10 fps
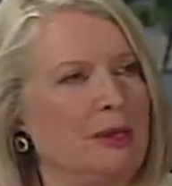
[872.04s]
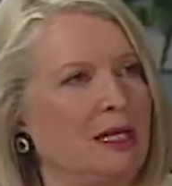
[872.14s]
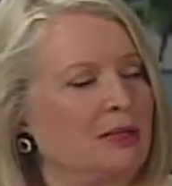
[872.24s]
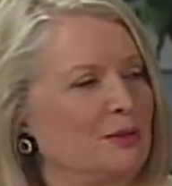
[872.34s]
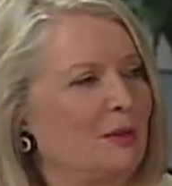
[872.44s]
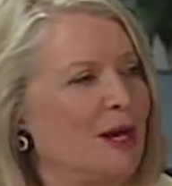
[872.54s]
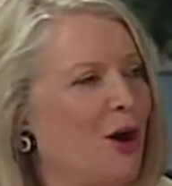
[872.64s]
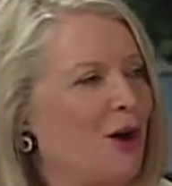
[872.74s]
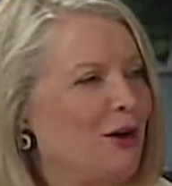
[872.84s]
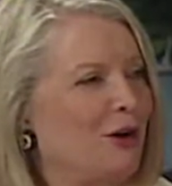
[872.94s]
because we
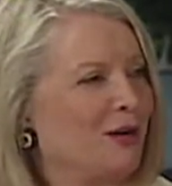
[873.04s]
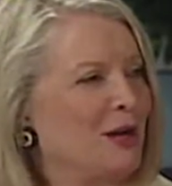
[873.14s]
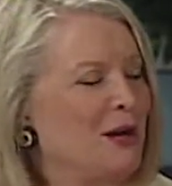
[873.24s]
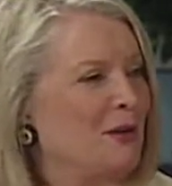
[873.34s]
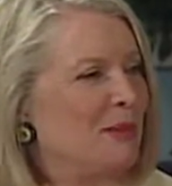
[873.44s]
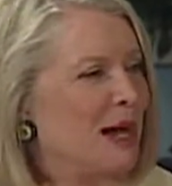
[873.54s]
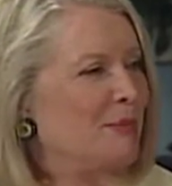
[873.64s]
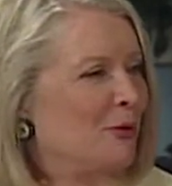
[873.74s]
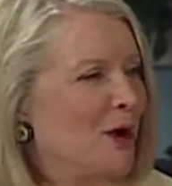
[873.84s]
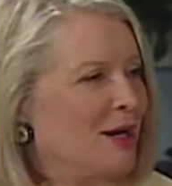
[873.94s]
are a
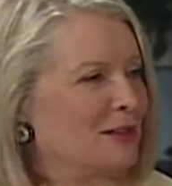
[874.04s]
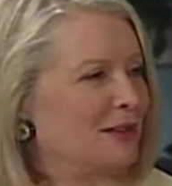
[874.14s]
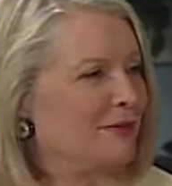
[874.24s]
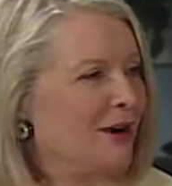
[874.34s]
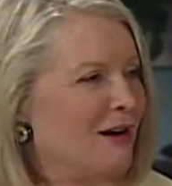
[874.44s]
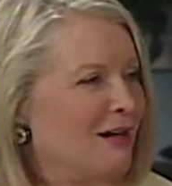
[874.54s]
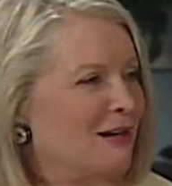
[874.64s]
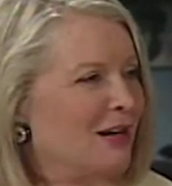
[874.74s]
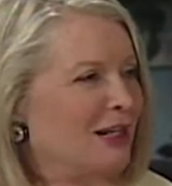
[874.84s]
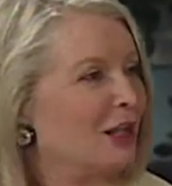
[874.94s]
byproduct of
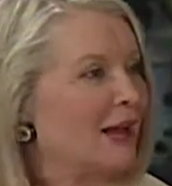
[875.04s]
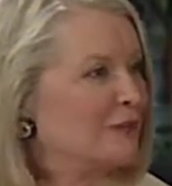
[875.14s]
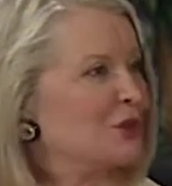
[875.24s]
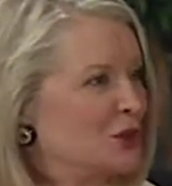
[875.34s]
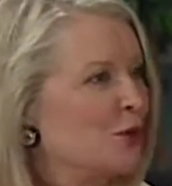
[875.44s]
our life's